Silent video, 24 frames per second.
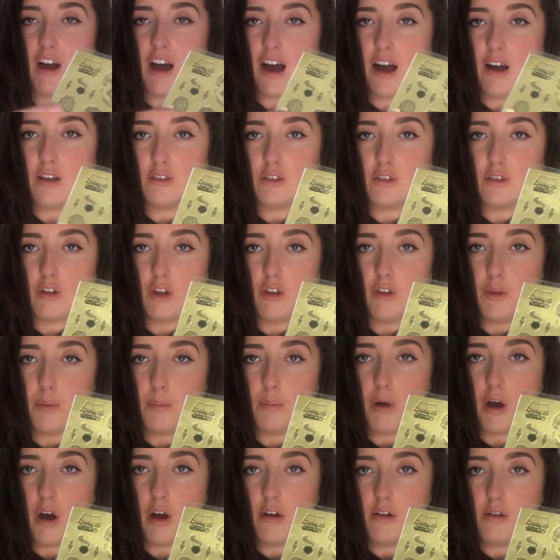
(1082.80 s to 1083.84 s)
houses on the
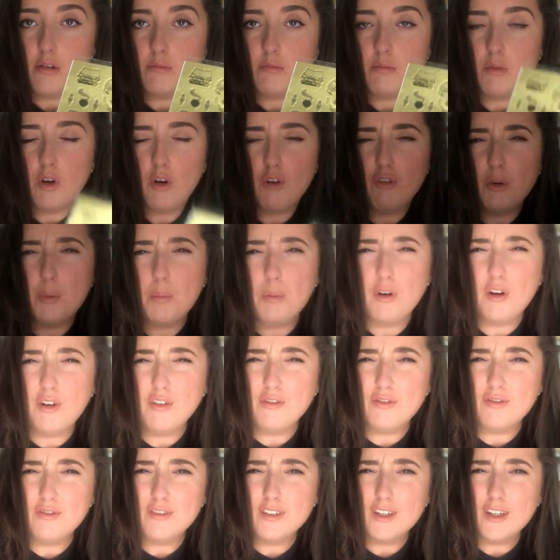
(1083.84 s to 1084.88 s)
bottom, Hufflepuff,
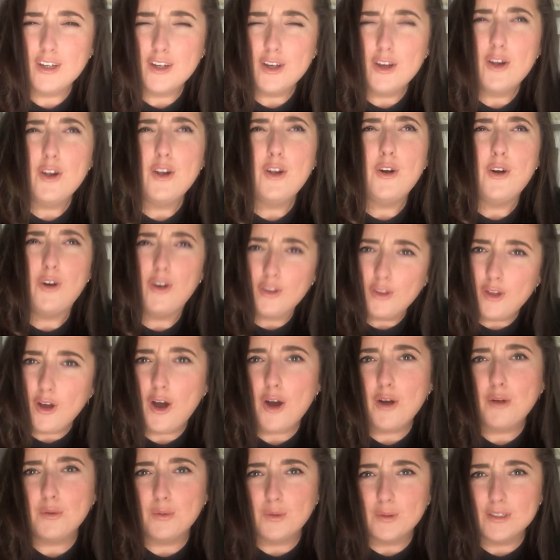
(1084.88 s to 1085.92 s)
all the
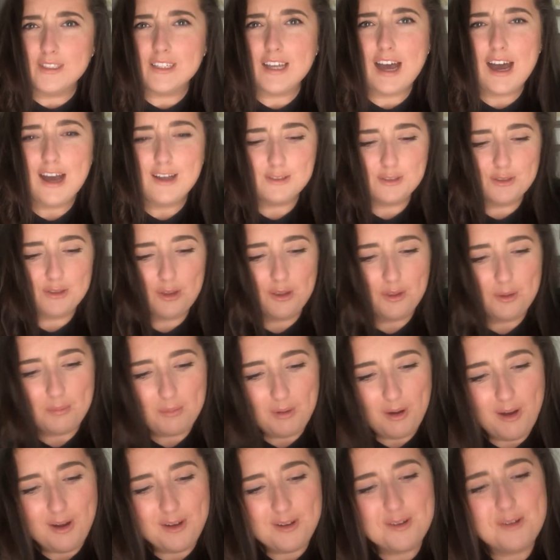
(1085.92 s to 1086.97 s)
Hogwarts houses on the
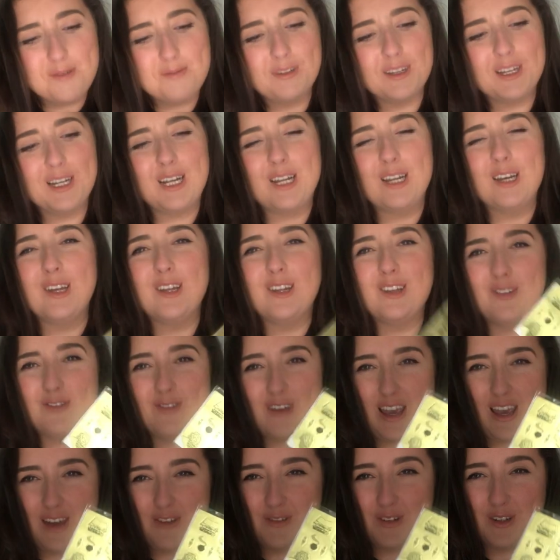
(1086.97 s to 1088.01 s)
bottom, including
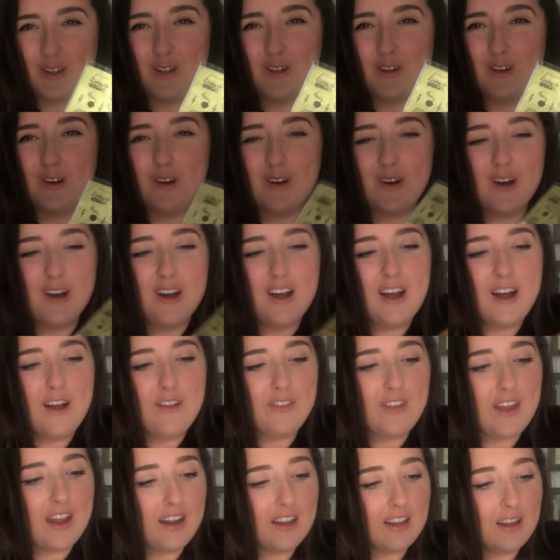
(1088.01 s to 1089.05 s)
Ravenclaw.
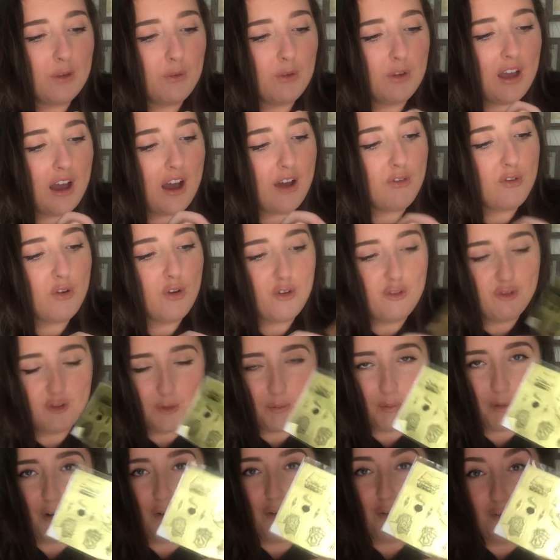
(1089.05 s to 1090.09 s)
Then I think we have
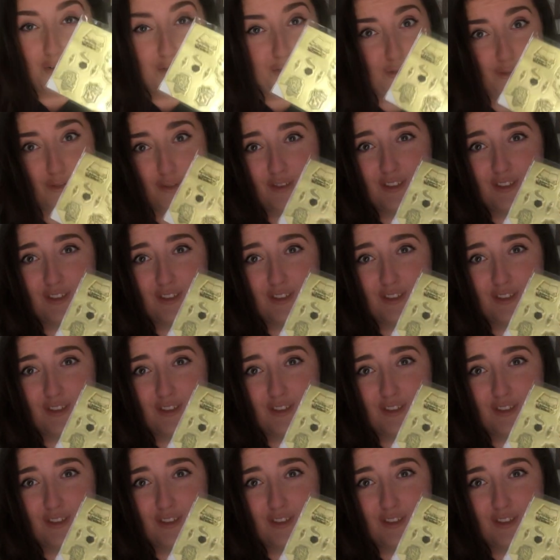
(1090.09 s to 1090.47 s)
Hufflepuff,